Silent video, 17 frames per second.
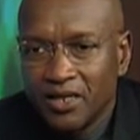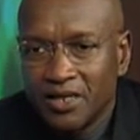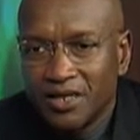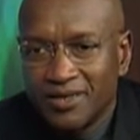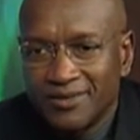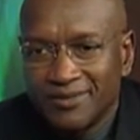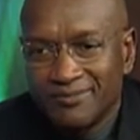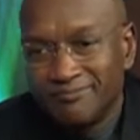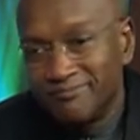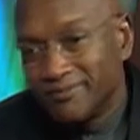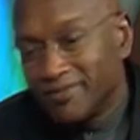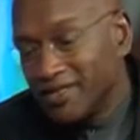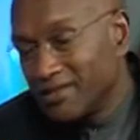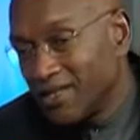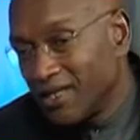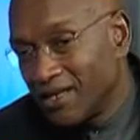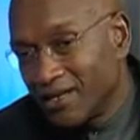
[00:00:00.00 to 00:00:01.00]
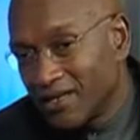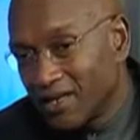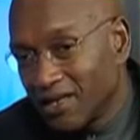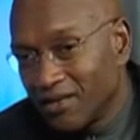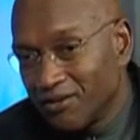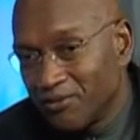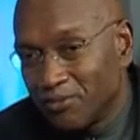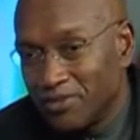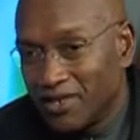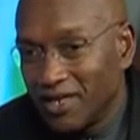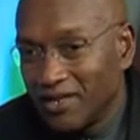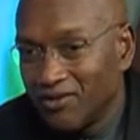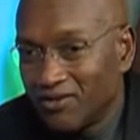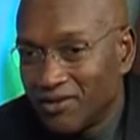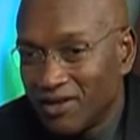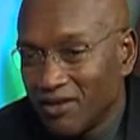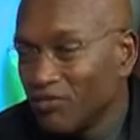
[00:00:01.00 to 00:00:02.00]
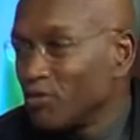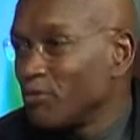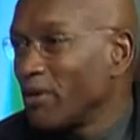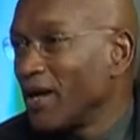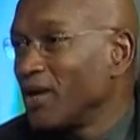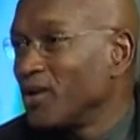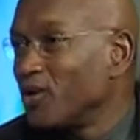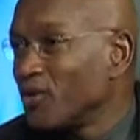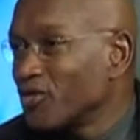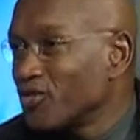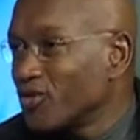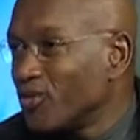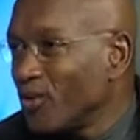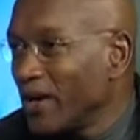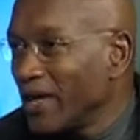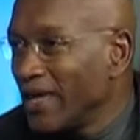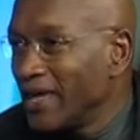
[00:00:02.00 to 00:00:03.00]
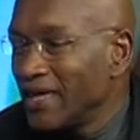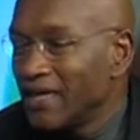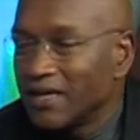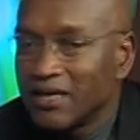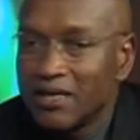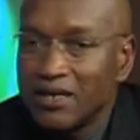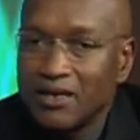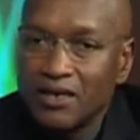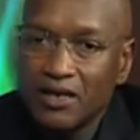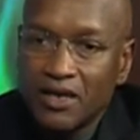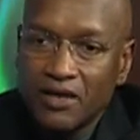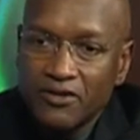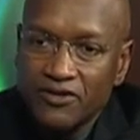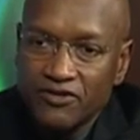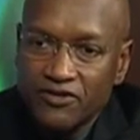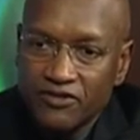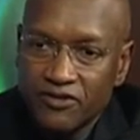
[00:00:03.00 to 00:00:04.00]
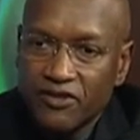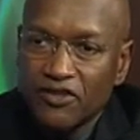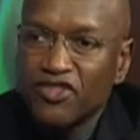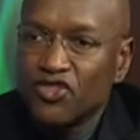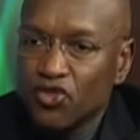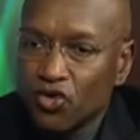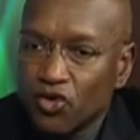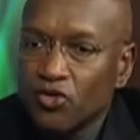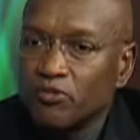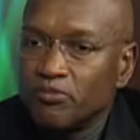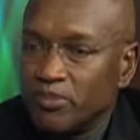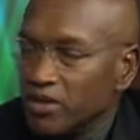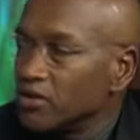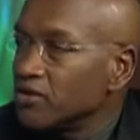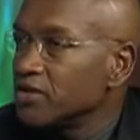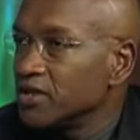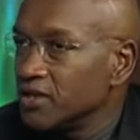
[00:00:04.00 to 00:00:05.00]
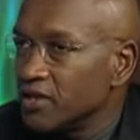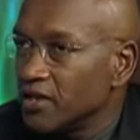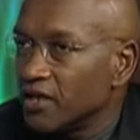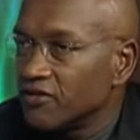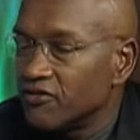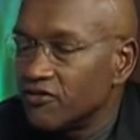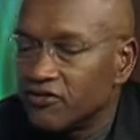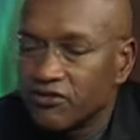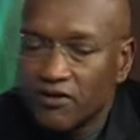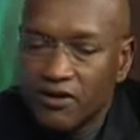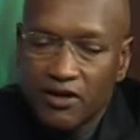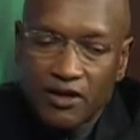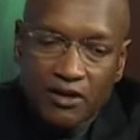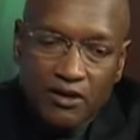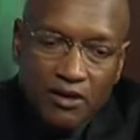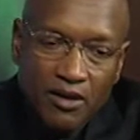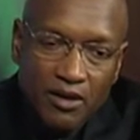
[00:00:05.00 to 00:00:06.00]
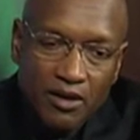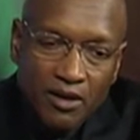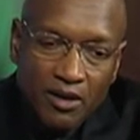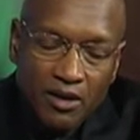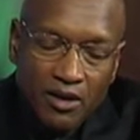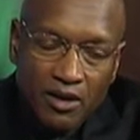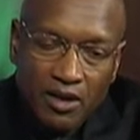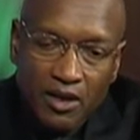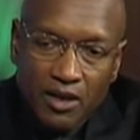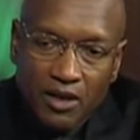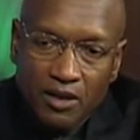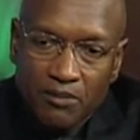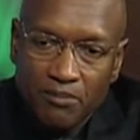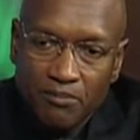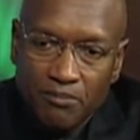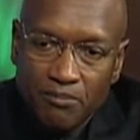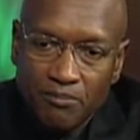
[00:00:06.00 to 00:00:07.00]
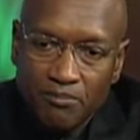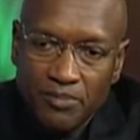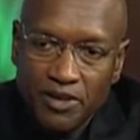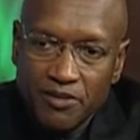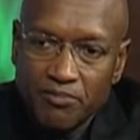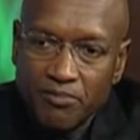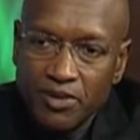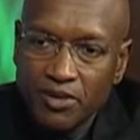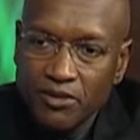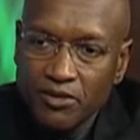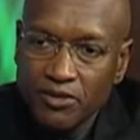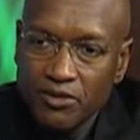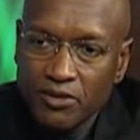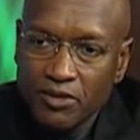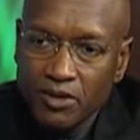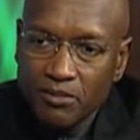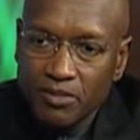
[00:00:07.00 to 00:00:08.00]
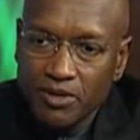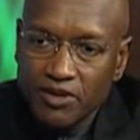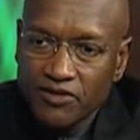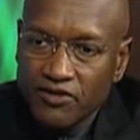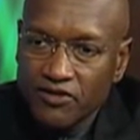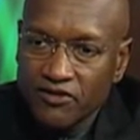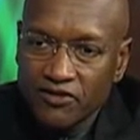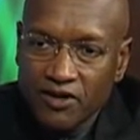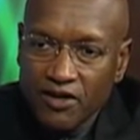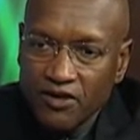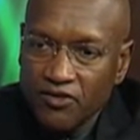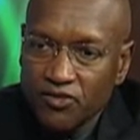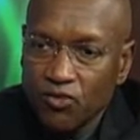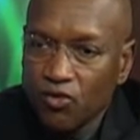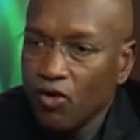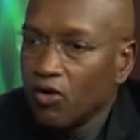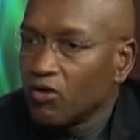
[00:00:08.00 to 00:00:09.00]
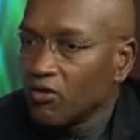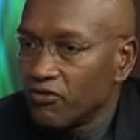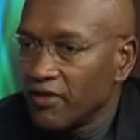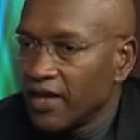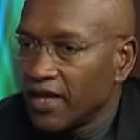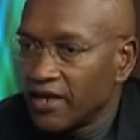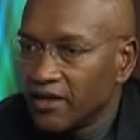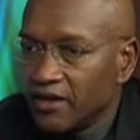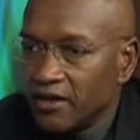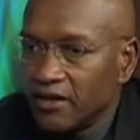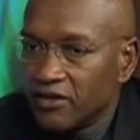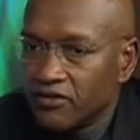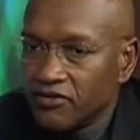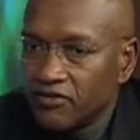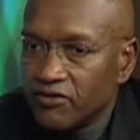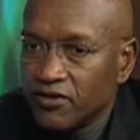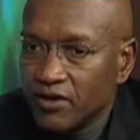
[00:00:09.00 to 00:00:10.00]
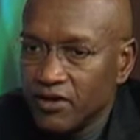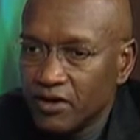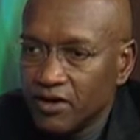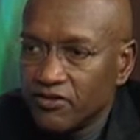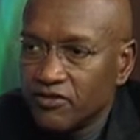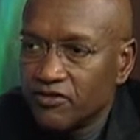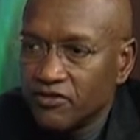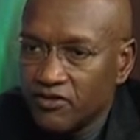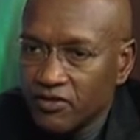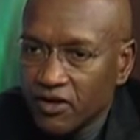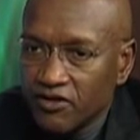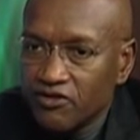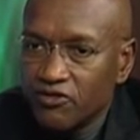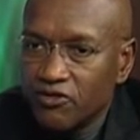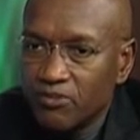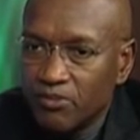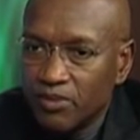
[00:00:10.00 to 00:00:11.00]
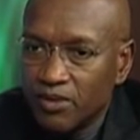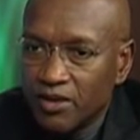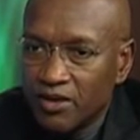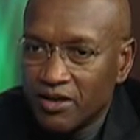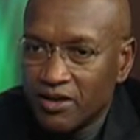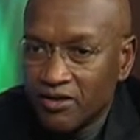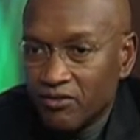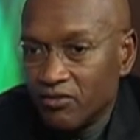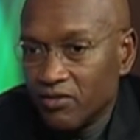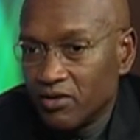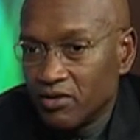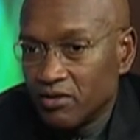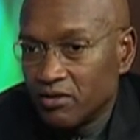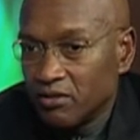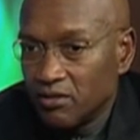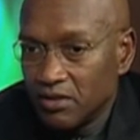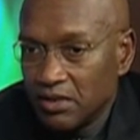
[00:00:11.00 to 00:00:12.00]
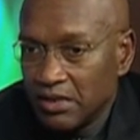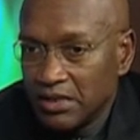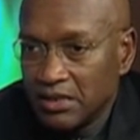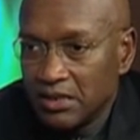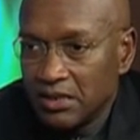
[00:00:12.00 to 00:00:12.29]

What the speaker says: Then at a later date, leveled by an earthquake, and this is the third building that's been built. But as I say, through all of that, it has just been a real